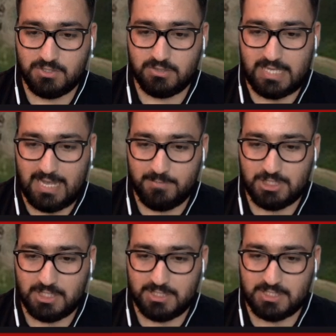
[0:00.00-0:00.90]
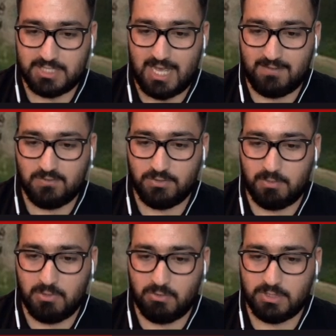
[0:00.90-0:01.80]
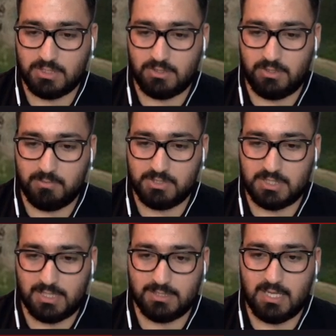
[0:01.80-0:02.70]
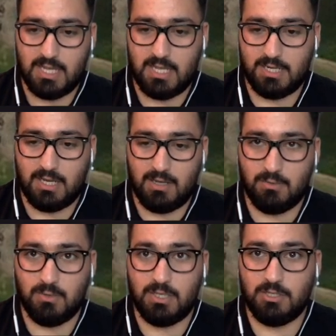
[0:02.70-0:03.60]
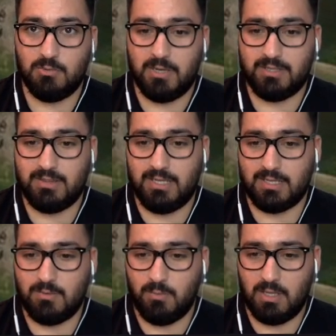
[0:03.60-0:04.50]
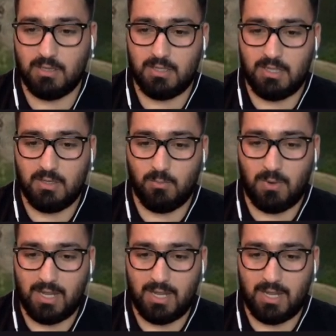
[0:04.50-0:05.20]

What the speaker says: damage against cavalry bonus, 30%. Now, you might think, well, why